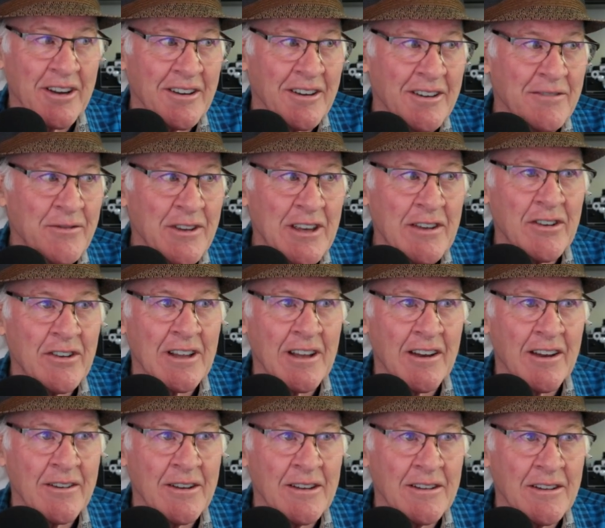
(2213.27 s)

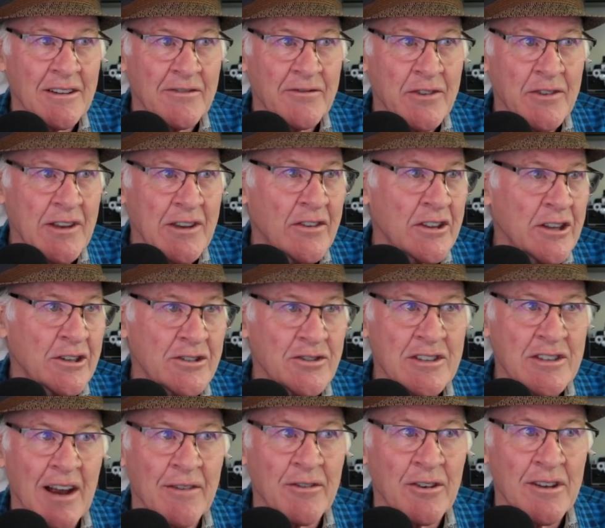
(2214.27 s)
Viva. There's
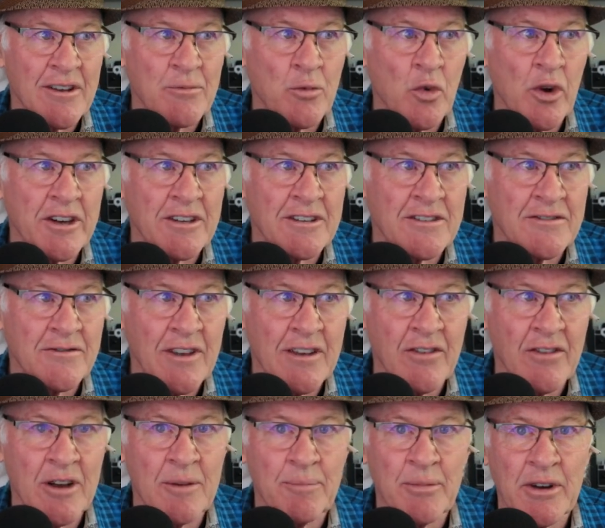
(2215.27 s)
several, and one is
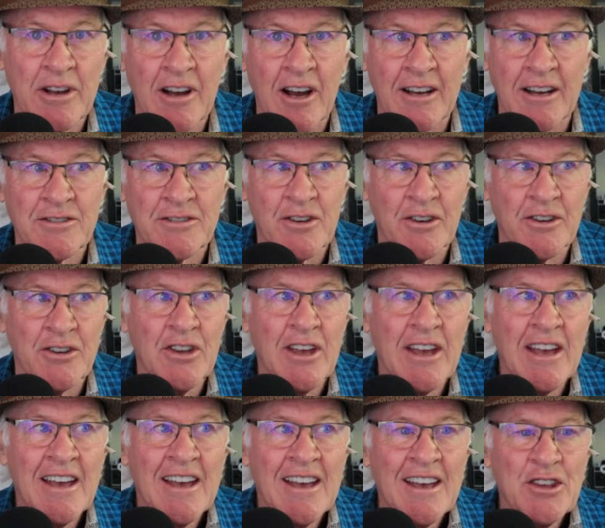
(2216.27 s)
Viva Picasso. And
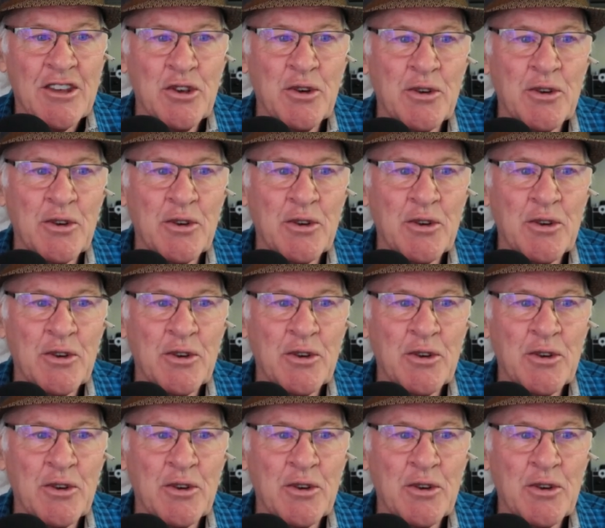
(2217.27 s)
you